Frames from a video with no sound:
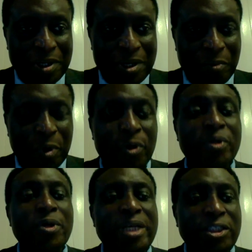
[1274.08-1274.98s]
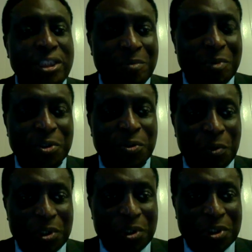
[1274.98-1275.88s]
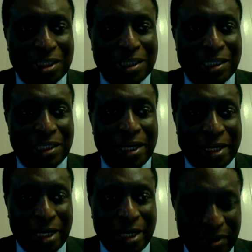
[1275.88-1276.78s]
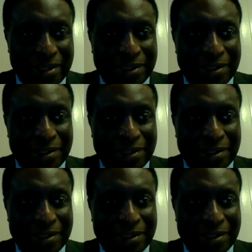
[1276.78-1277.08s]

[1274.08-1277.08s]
But Onesimus was an African.